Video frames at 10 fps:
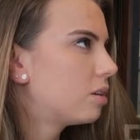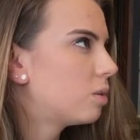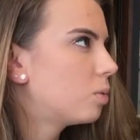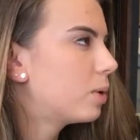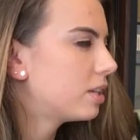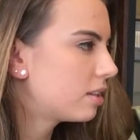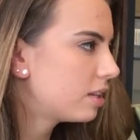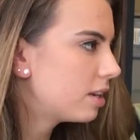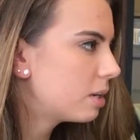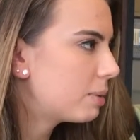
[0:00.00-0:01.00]
When
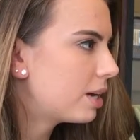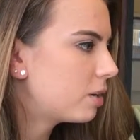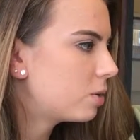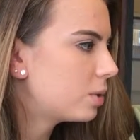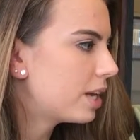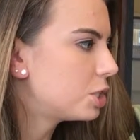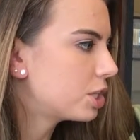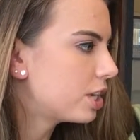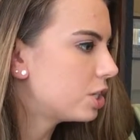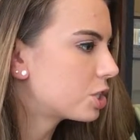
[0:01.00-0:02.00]
thinking about
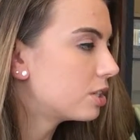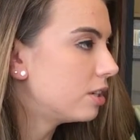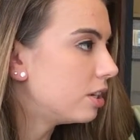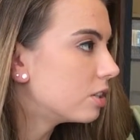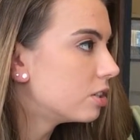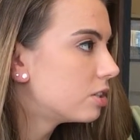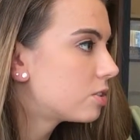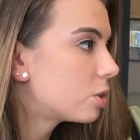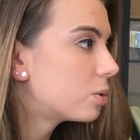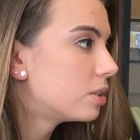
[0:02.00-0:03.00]
education geared
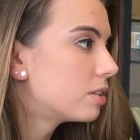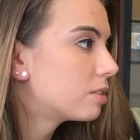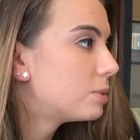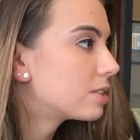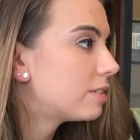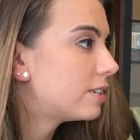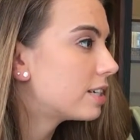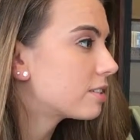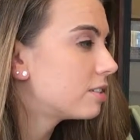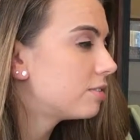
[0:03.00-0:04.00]
toward the
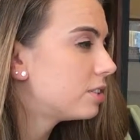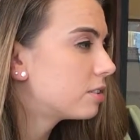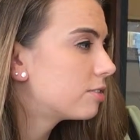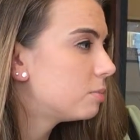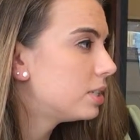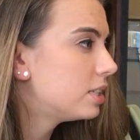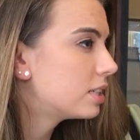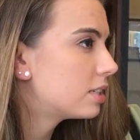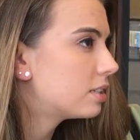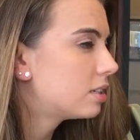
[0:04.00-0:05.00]
multifaceted field of media,
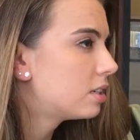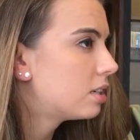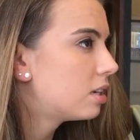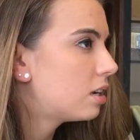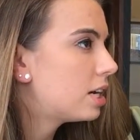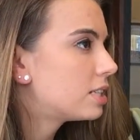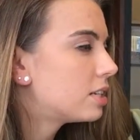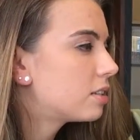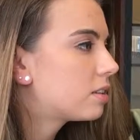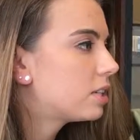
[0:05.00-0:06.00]
I tend
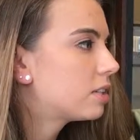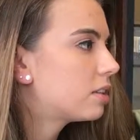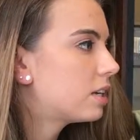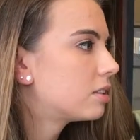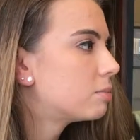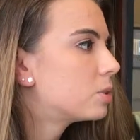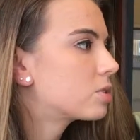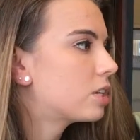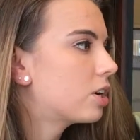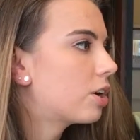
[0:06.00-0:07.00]
to think that the most
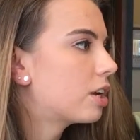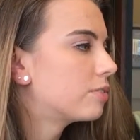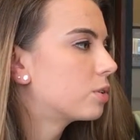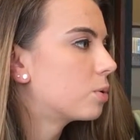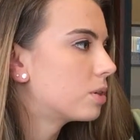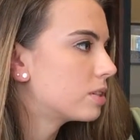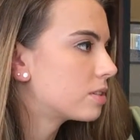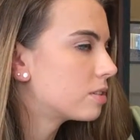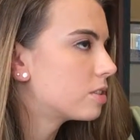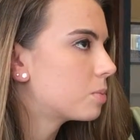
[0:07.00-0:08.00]
I got out of a
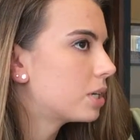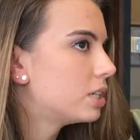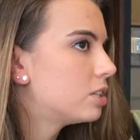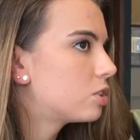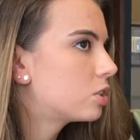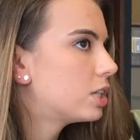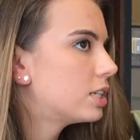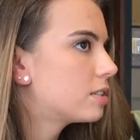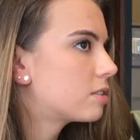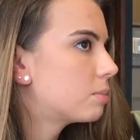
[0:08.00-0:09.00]
course is when it
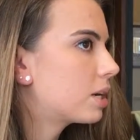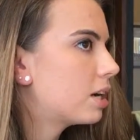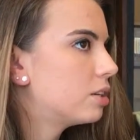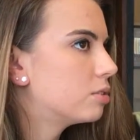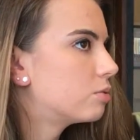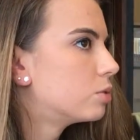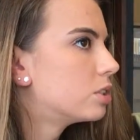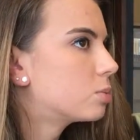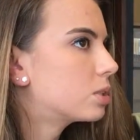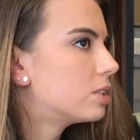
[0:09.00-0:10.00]
integrated some kind of
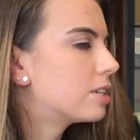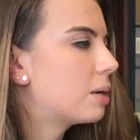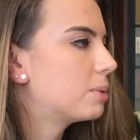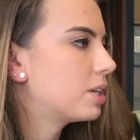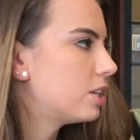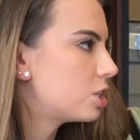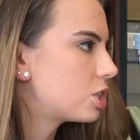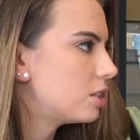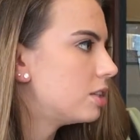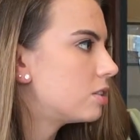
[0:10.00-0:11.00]
real world application
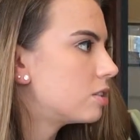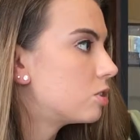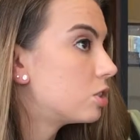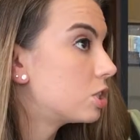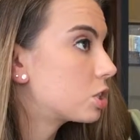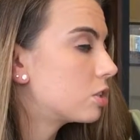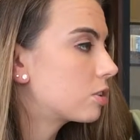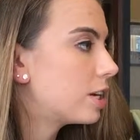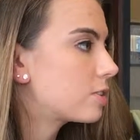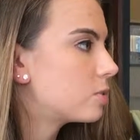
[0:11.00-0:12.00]
into the traditional
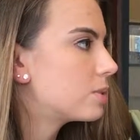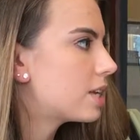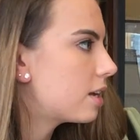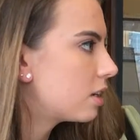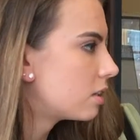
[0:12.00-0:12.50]
classroom setting.